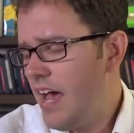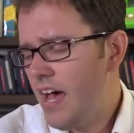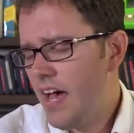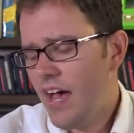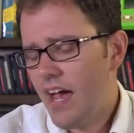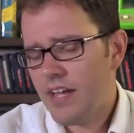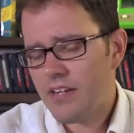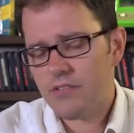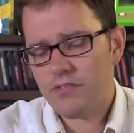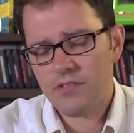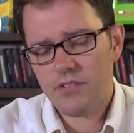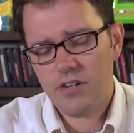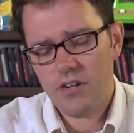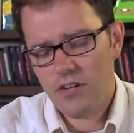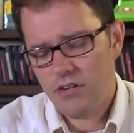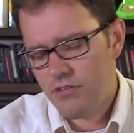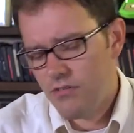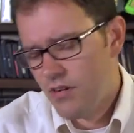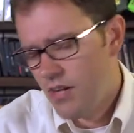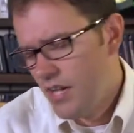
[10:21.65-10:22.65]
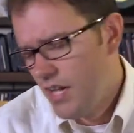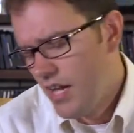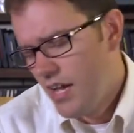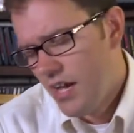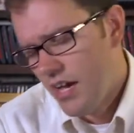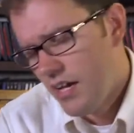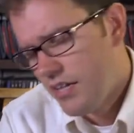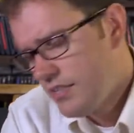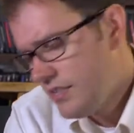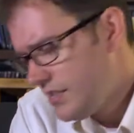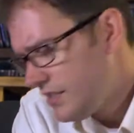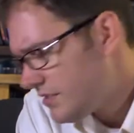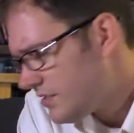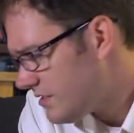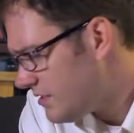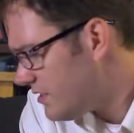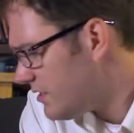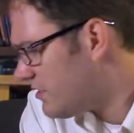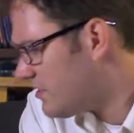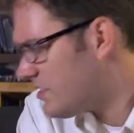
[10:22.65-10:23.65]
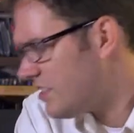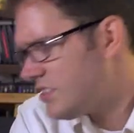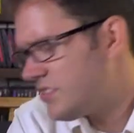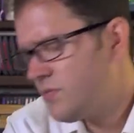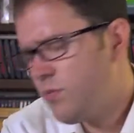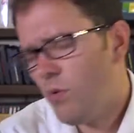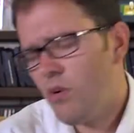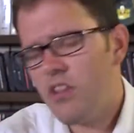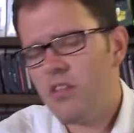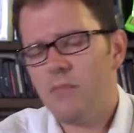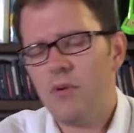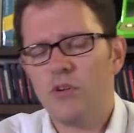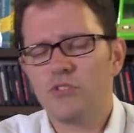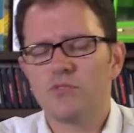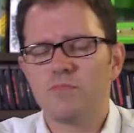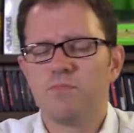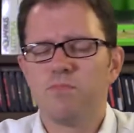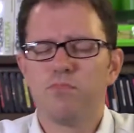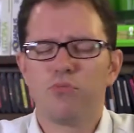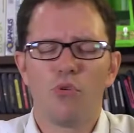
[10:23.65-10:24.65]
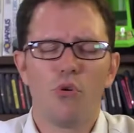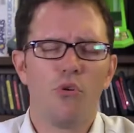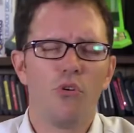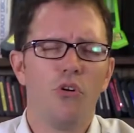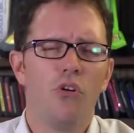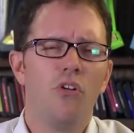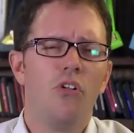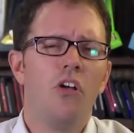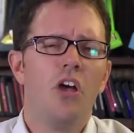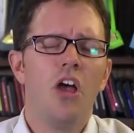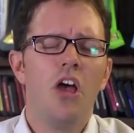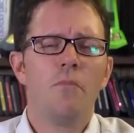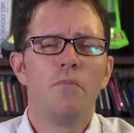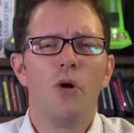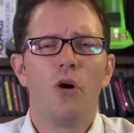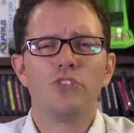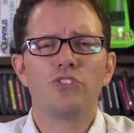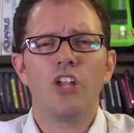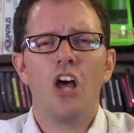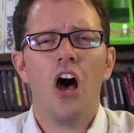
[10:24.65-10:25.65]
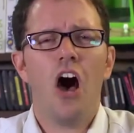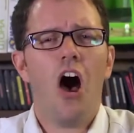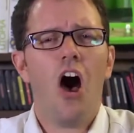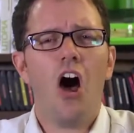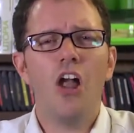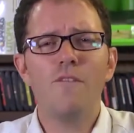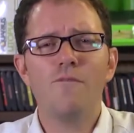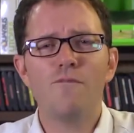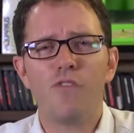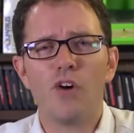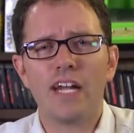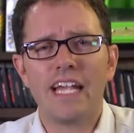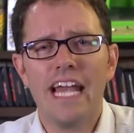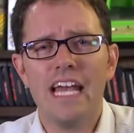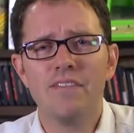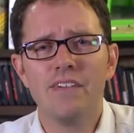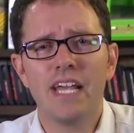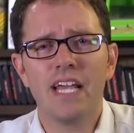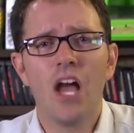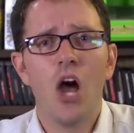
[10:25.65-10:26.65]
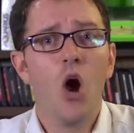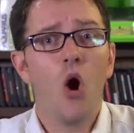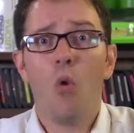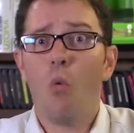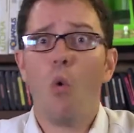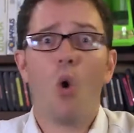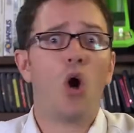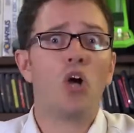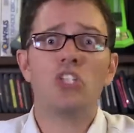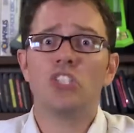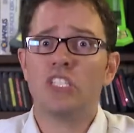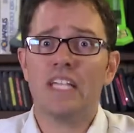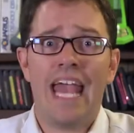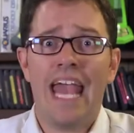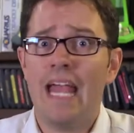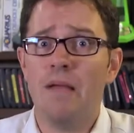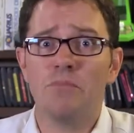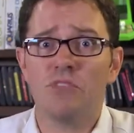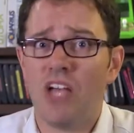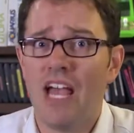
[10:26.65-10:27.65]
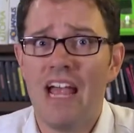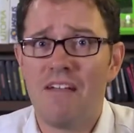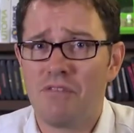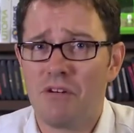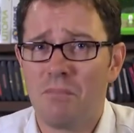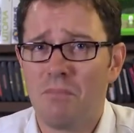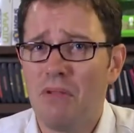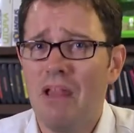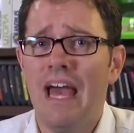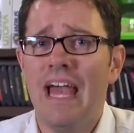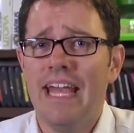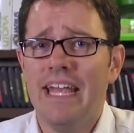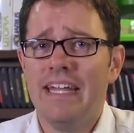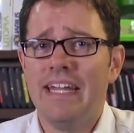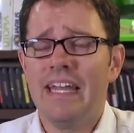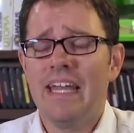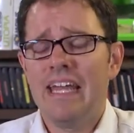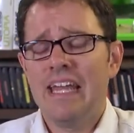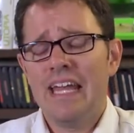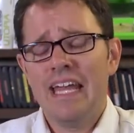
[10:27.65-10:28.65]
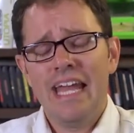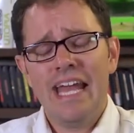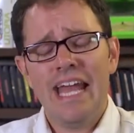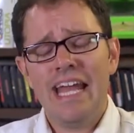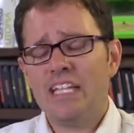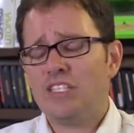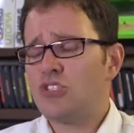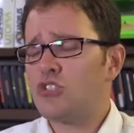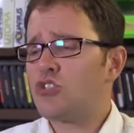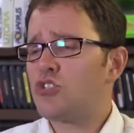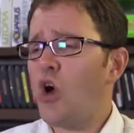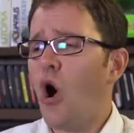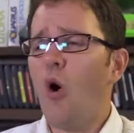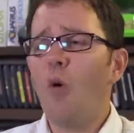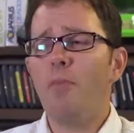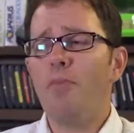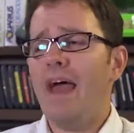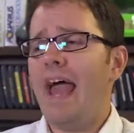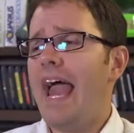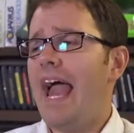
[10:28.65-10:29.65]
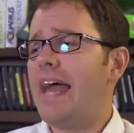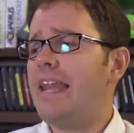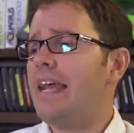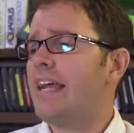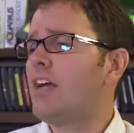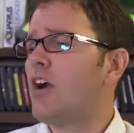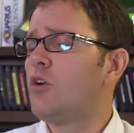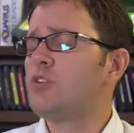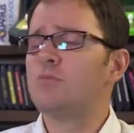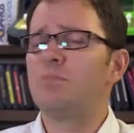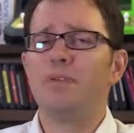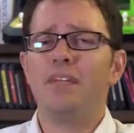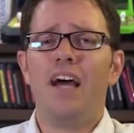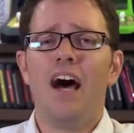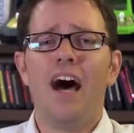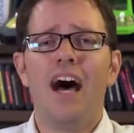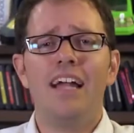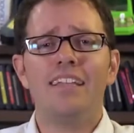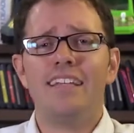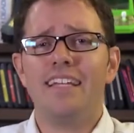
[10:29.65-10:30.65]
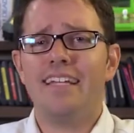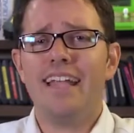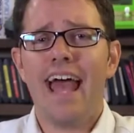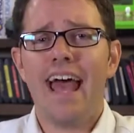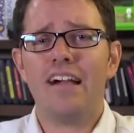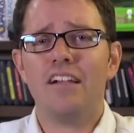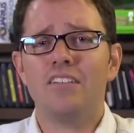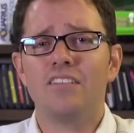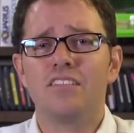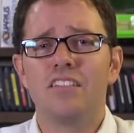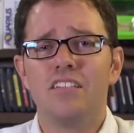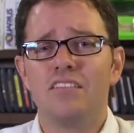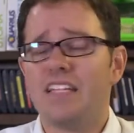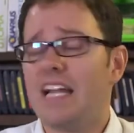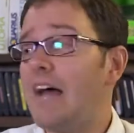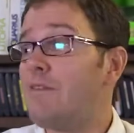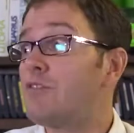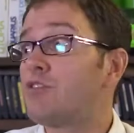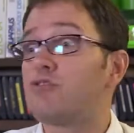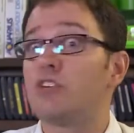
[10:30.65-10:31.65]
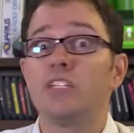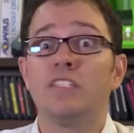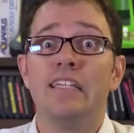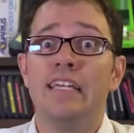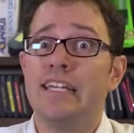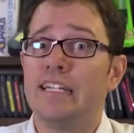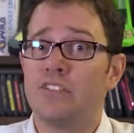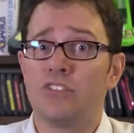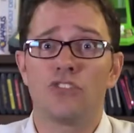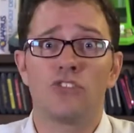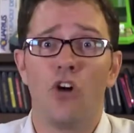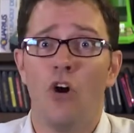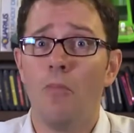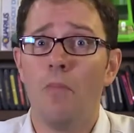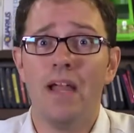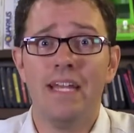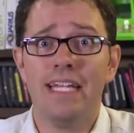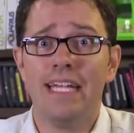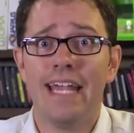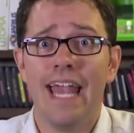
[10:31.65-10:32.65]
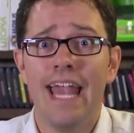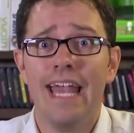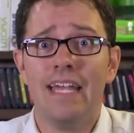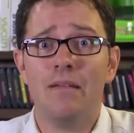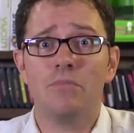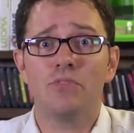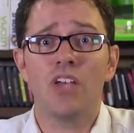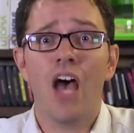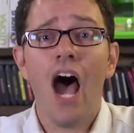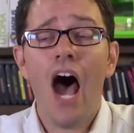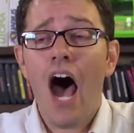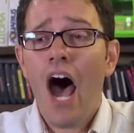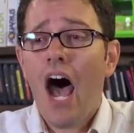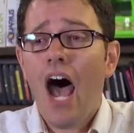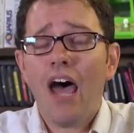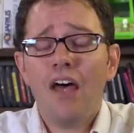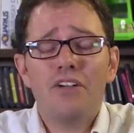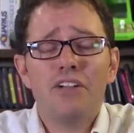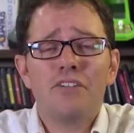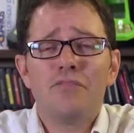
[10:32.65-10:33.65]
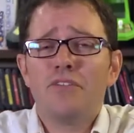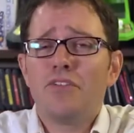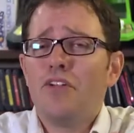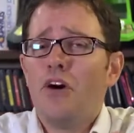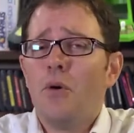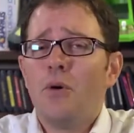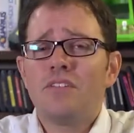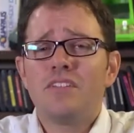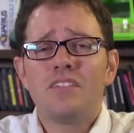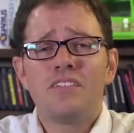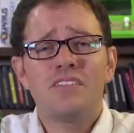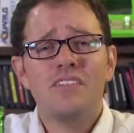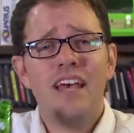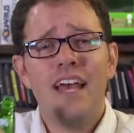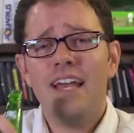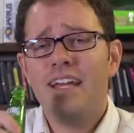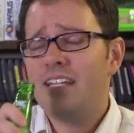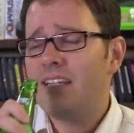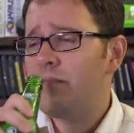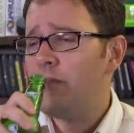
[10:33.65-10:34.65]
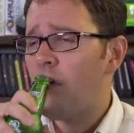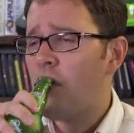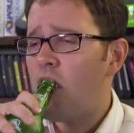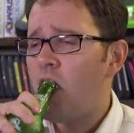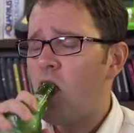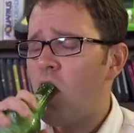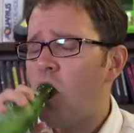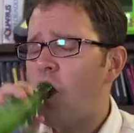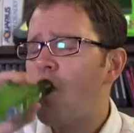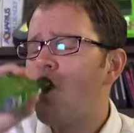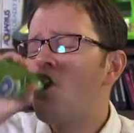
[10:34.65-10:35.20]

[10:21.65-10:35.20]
I don't know. It's it's it's one of the most brutal, most unforgiving, worst games I ever played. It's so bad it goes beyond analysis, and I've critiqued so many games. I don't even know what to say anymore.